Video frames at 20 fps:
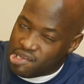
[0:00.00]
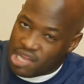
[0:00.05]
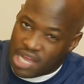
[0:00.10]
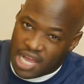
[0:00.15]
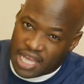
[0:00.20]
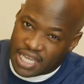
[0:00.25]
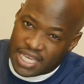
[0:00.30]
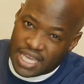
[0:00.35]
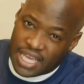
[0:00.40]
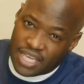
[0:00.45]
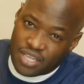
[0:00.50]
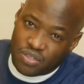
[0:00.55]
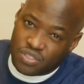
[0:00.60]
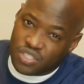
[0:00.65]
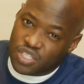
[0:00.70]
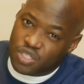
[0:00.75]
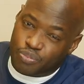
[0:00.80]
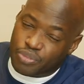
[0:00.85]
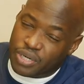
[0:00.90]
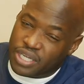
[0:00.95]
I can't
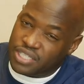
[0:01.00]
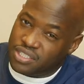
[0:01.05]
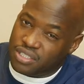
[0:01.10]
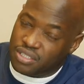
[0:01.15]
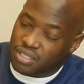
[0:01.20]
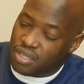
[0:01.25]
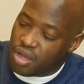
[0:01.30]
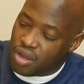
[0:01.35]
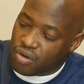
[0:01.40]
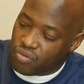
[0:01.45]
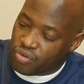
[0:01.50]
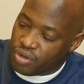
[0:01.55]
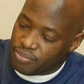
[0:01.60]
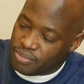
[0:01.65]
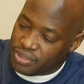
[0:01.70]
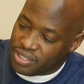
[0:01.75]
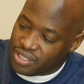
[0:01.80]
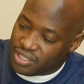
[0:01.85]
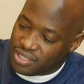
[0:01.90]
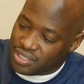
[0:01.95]
use this press in the long
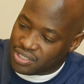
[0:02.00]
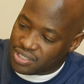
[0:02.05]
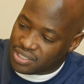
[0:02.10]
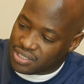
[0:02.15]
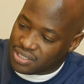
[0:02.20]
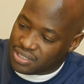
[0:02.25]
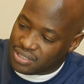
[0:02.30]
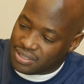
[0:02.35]
run, because